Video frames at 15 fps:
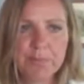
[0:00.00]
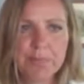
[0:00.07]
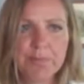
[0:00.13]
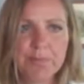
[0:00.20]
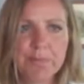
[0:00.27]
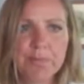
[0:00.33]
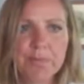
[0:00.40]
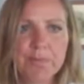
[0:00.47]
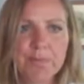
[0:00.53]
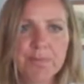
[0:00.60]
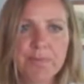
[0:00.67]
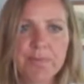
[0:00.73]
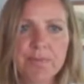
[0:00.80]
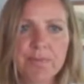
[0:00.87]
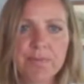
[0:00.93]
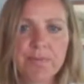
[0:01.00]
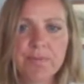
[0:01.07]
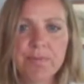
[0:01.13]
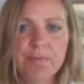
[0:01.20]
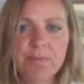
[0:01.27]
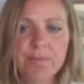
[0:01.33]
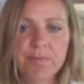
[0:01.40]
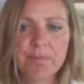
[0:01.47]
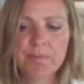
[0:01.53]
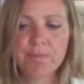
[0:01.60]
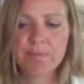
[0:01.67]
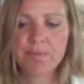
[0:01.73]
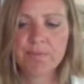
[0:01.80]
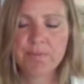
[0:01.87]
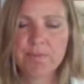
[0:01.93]

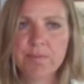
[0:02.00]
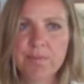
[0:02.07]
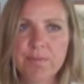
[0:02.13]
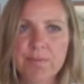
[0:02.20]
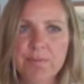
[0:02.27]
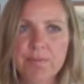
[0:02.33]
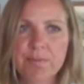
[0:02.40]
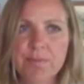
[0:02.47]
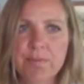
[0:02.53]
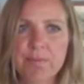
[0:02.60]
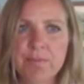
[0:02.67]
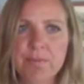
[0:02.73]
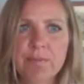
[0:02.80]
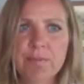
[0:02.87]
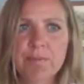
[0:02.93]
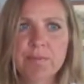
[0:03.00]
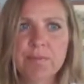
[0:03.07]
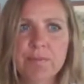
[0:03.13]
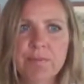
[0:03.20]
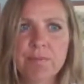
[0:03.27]
Nothing is said.